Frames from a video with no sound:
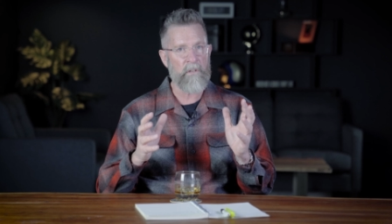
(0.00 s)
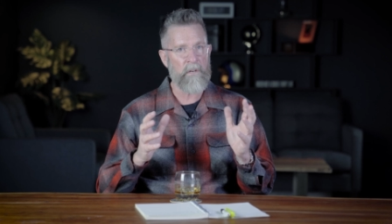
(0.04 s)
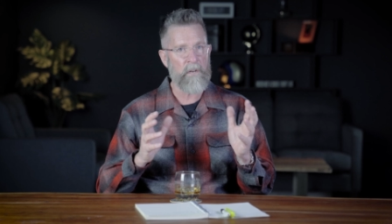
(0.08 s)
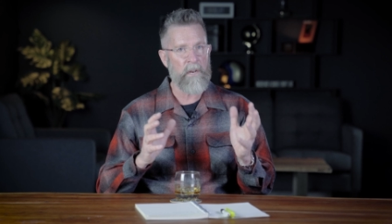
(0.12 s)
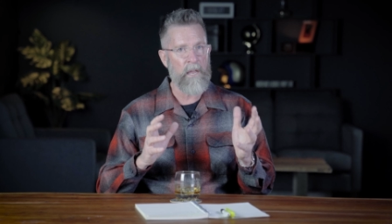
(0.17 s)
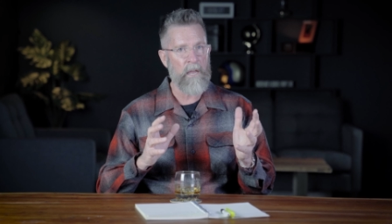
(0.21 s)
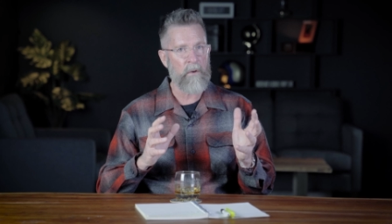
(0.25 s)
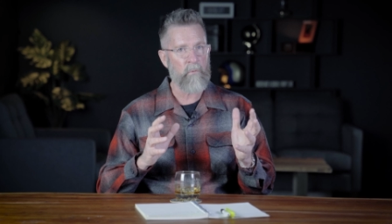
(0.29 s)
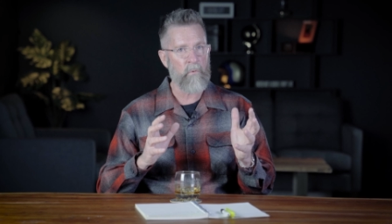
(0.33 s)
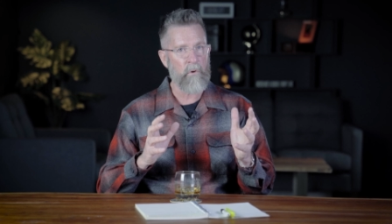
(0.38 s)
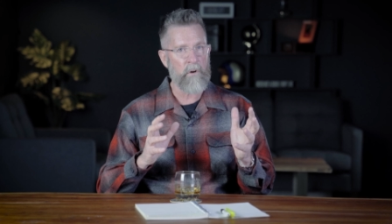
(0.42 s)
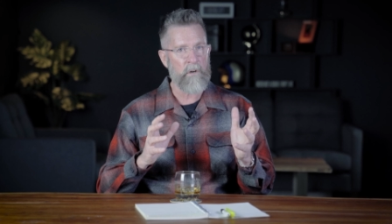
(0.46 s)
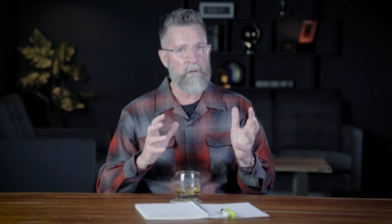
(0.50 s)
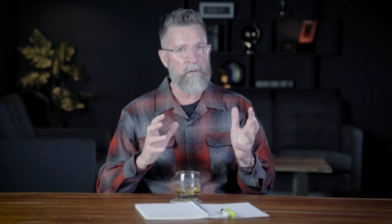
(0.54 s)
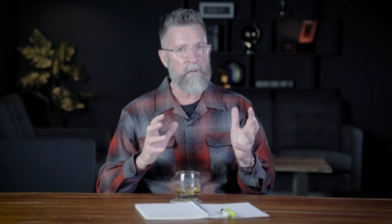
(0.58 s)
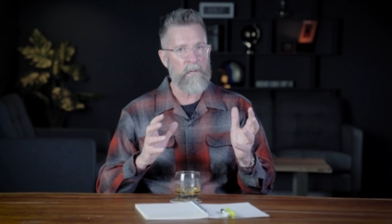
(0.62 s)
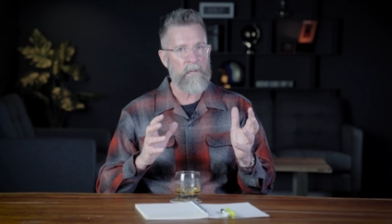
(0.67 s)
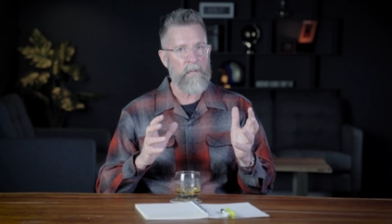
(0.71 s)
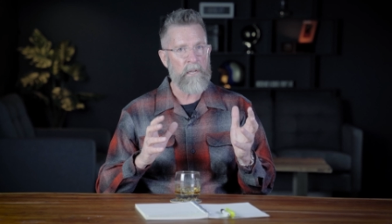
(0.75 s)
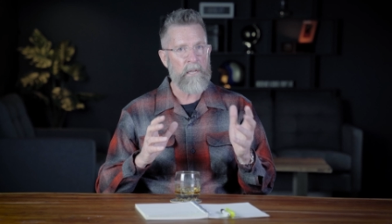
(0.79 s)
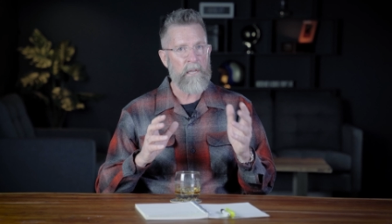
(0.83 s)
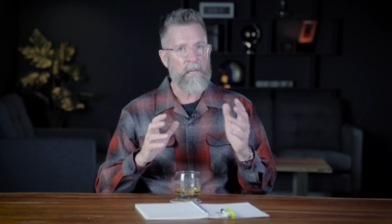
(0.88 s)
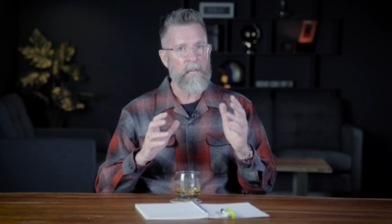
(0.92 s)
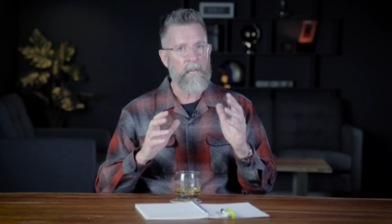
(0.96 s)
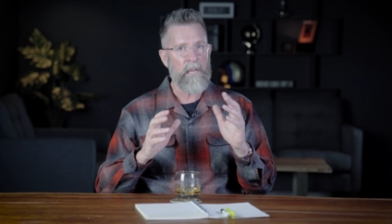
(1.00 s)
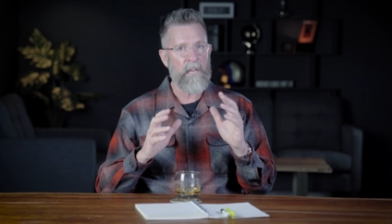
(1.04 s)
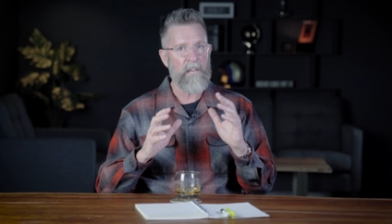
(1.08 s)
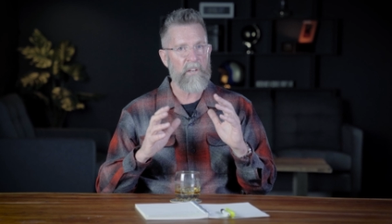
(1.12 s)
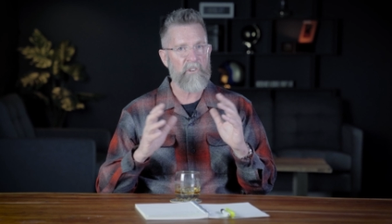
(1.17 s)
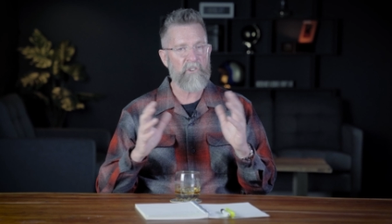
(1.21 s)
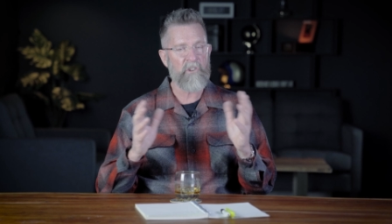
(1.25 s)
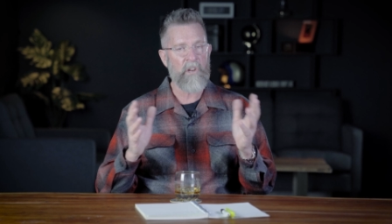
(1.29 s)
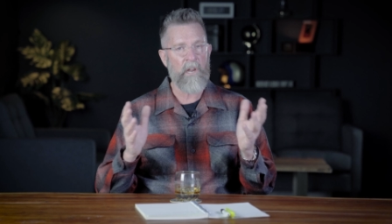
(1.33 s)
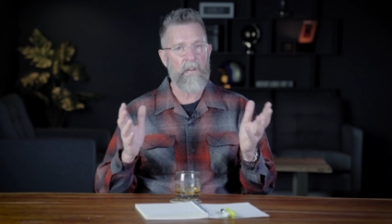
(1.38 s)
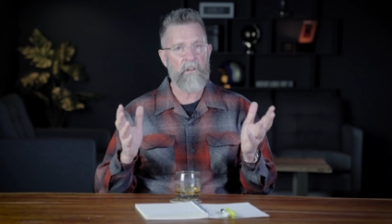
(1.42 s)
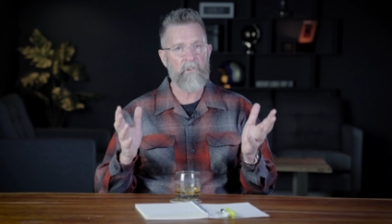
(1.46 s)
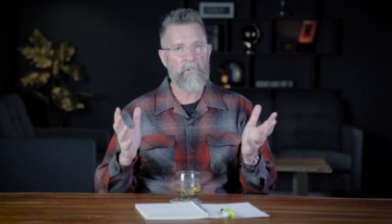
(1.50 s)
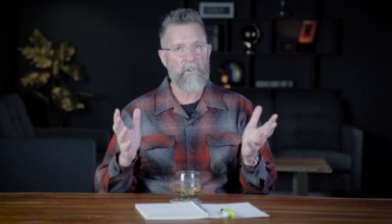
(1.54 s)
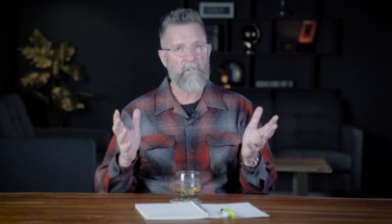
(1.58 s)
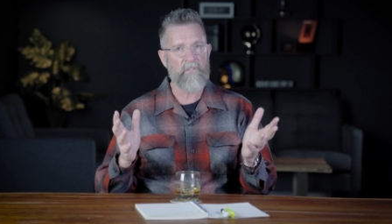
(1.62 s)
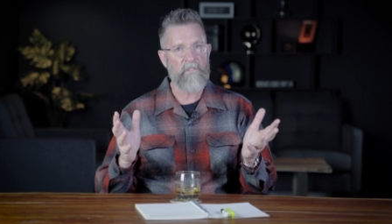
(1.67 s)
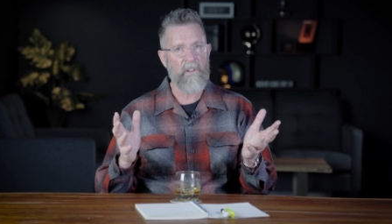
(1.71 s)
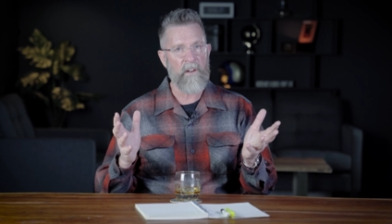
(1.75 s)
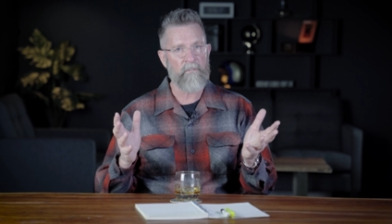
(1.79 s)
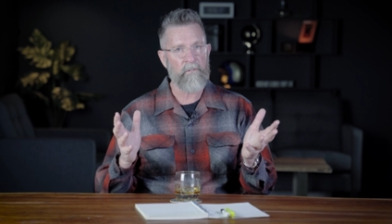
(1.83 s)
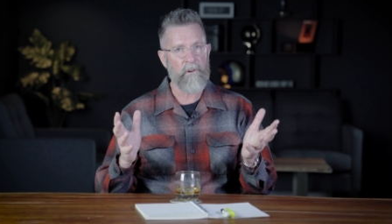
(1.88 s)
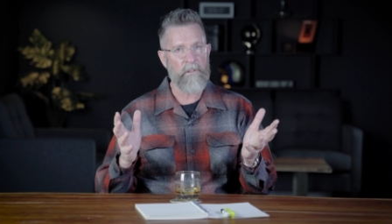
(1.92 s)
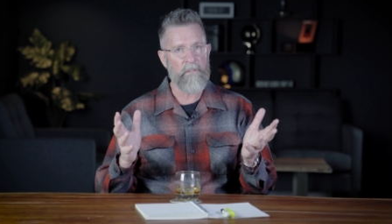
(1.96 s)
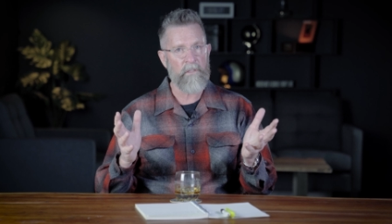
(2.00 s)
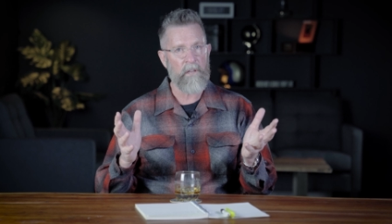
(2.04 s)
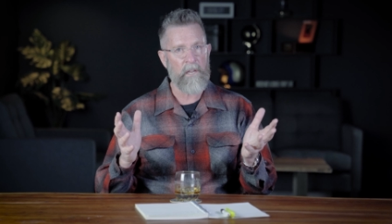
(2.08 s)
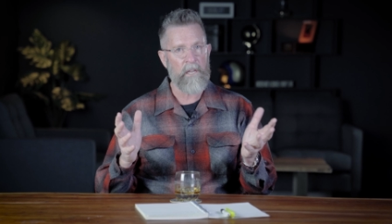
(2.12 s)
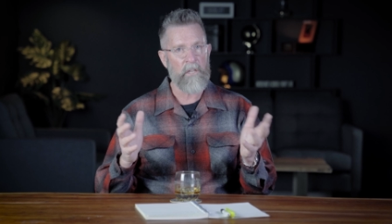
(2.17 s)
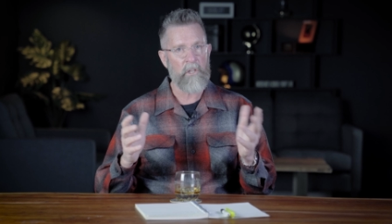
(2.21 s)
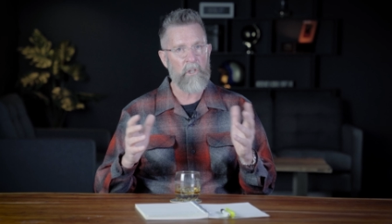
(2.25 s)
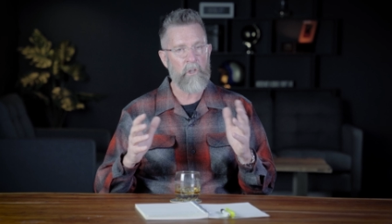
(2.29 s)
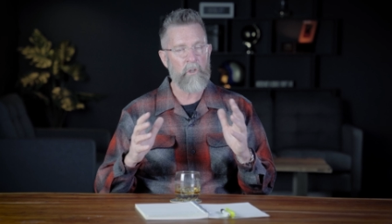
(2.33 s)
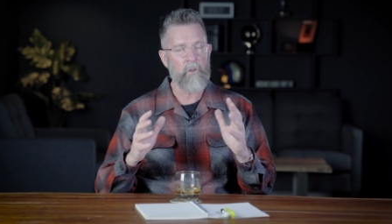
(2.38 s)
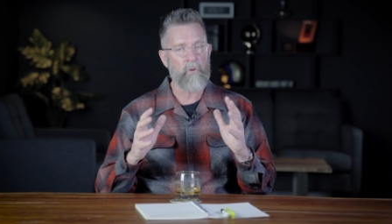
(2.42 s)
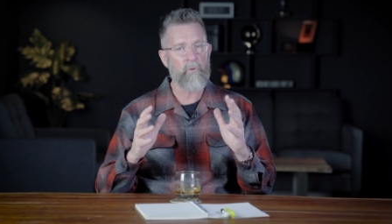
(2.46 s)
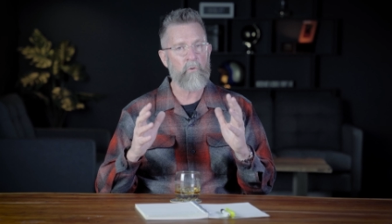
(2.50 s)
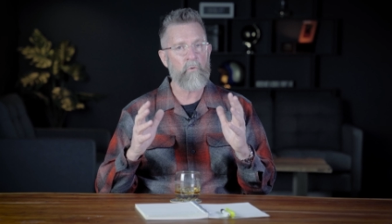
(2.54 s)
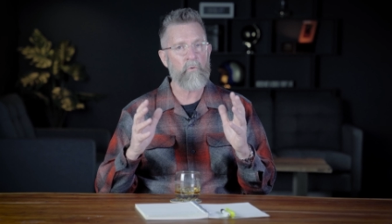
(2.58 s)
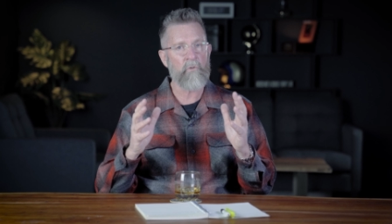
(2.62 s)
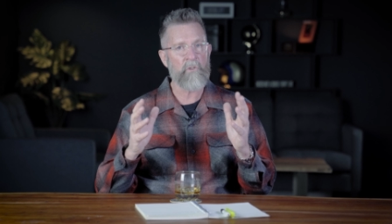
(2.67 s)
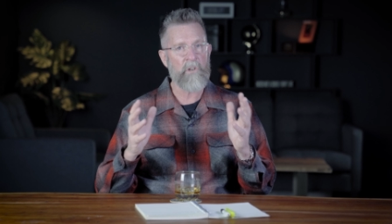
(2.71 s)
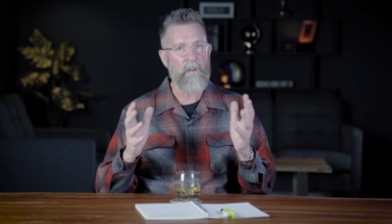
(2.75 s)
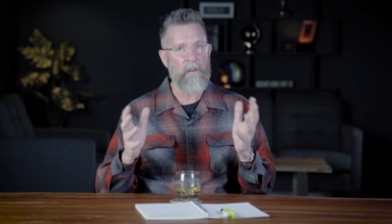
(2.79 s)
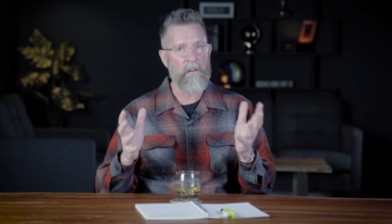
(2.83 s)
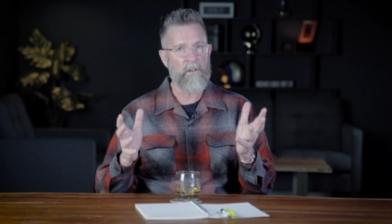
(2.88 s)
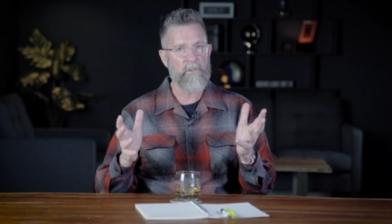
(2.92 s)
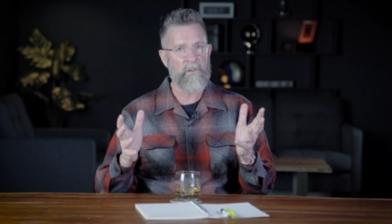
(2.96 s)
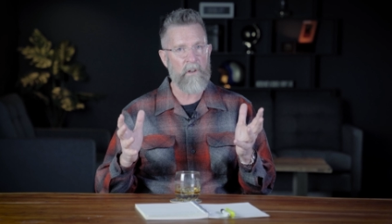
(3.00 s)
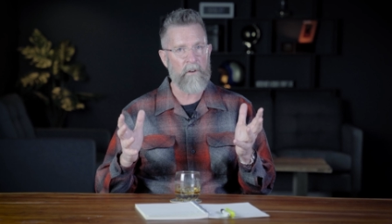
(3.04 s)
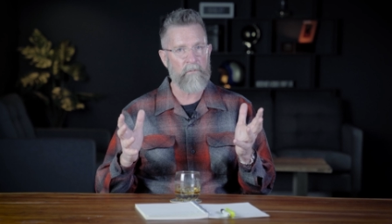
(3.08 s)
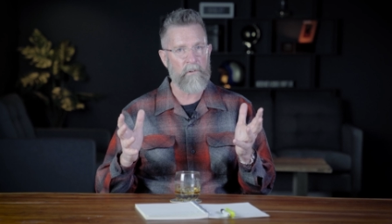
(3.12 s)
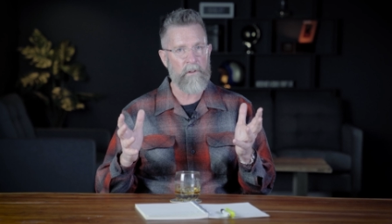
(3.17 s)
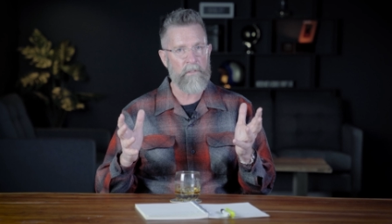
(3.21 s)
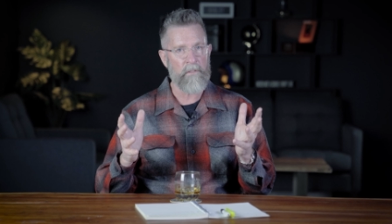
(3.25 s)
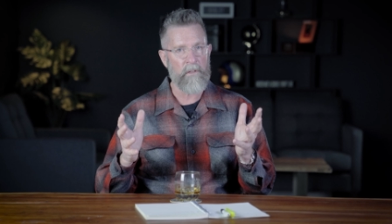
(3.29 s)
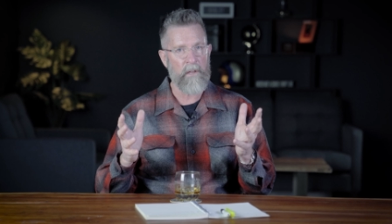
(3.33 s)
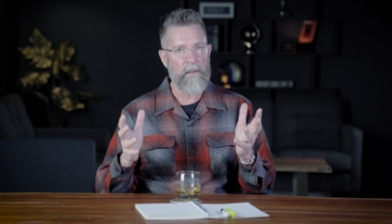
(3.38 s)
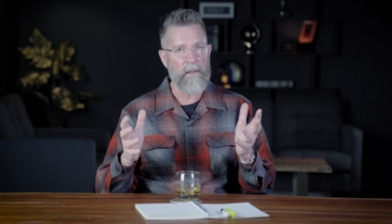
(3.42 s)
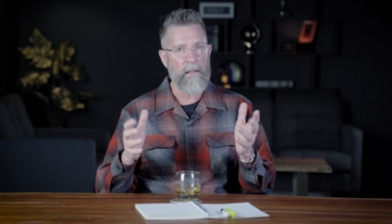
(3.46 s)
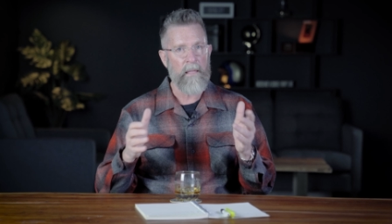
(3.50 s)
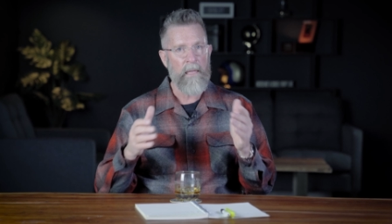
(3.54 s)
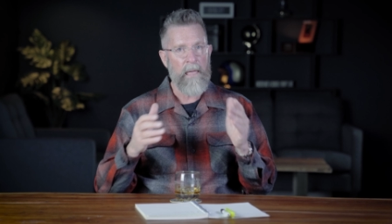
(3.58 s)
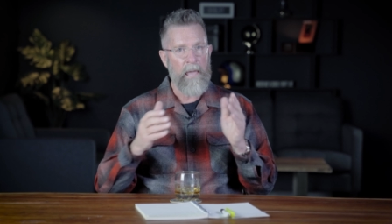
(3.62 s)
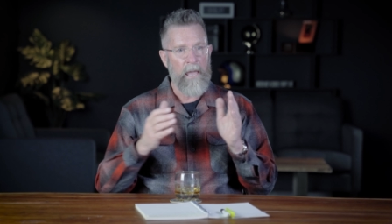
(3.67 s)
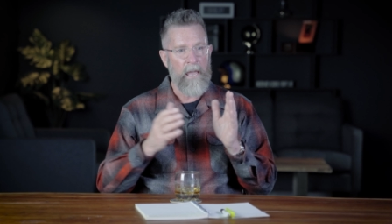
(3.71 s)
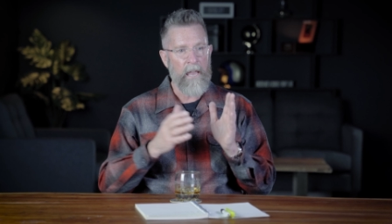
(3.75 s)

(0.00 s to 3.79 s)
the network, it changes everything. You change everything.